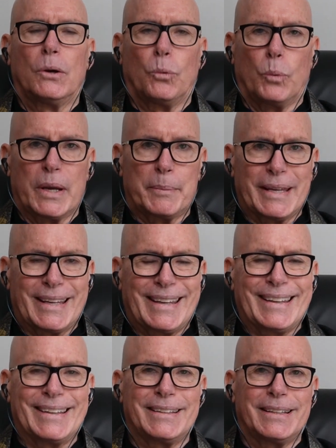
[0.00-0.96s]
we
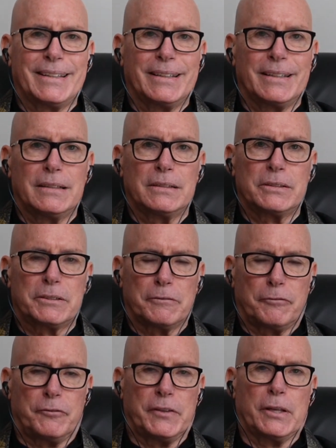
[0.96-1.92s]
begin to
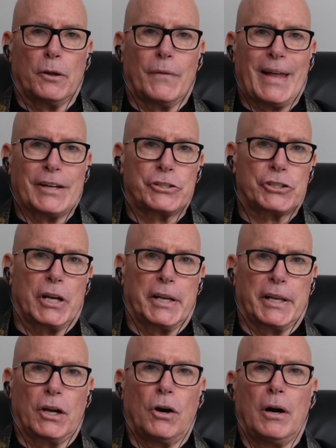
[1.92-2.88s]
feel that
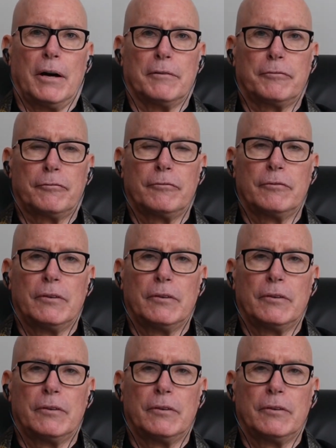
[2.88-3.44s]
shutting off.